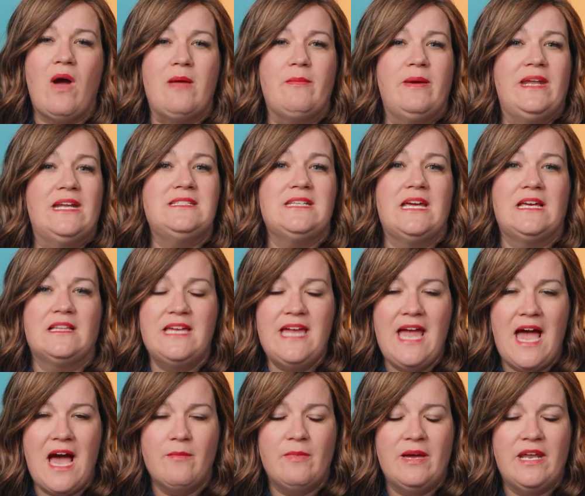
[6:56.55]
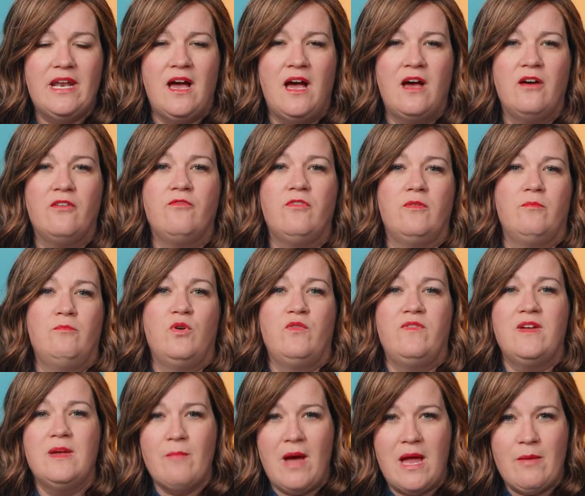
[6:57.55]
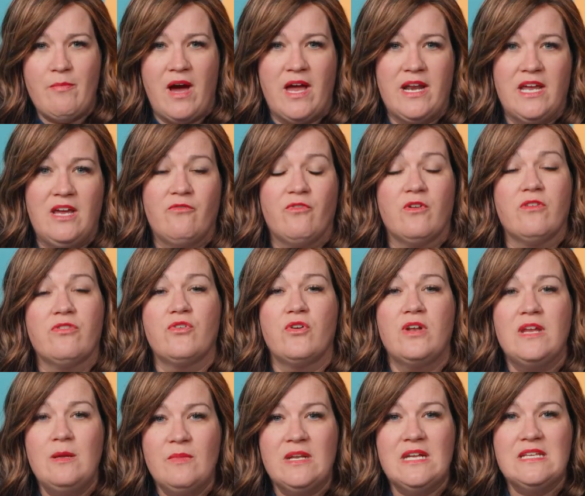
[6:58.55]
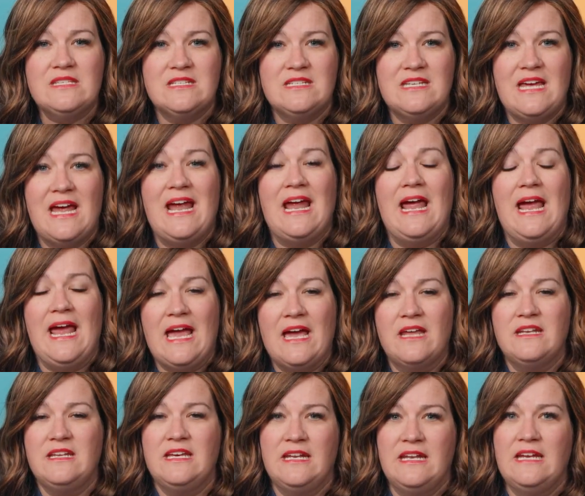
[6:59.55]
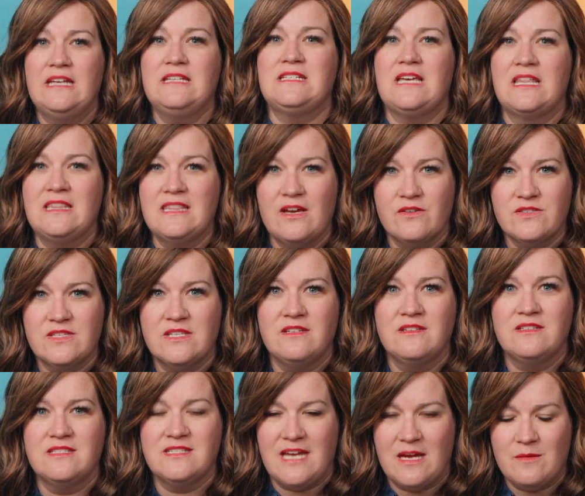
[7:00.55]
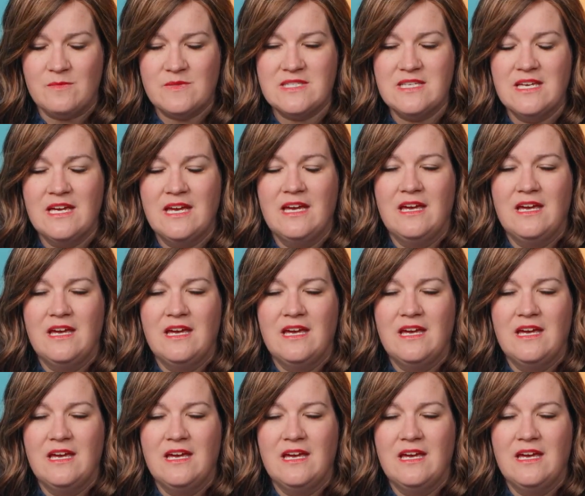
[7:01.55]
I made a daily habit of moving my body for 30 minutes a day and hitting 10,000 steps,